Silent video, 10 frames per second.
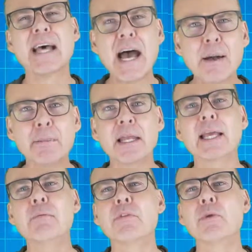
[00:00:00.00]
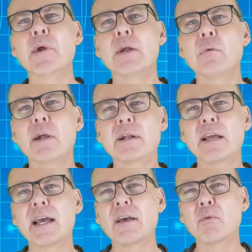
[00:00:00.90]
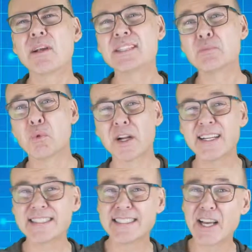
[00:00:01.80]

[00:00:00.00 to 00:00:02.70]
happening with the rate at which work is